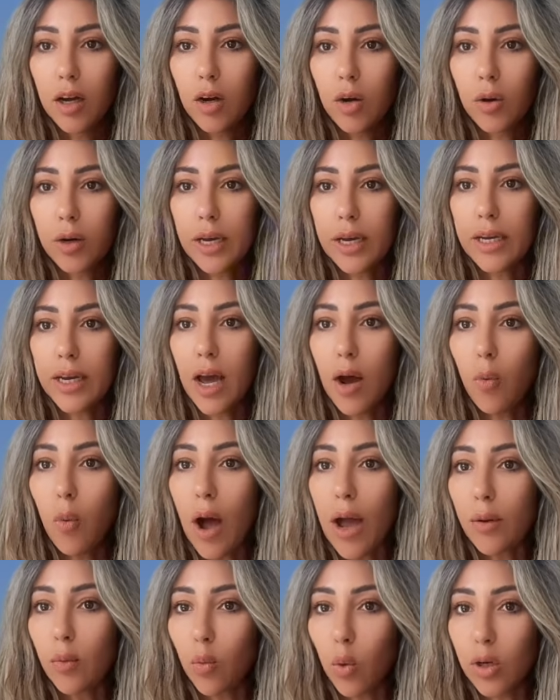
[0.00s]
Okay, now
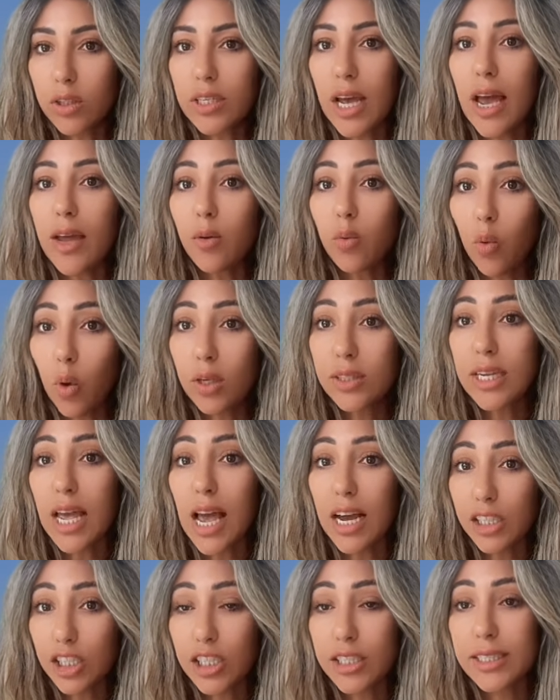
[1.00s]
what I want
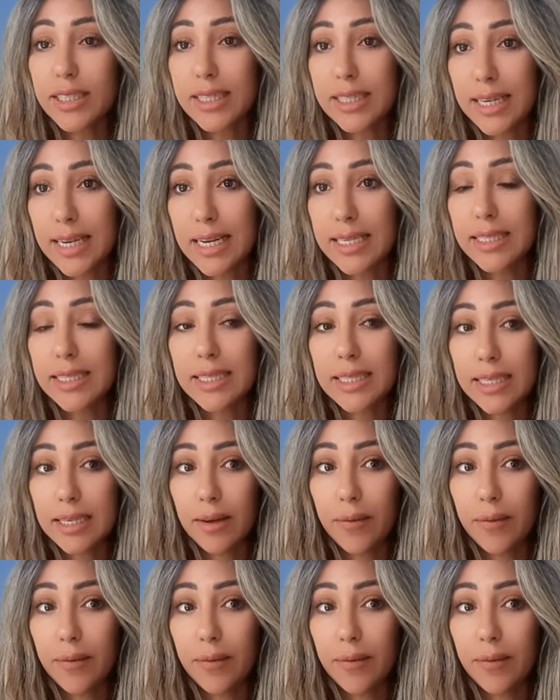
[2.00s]
actually this list,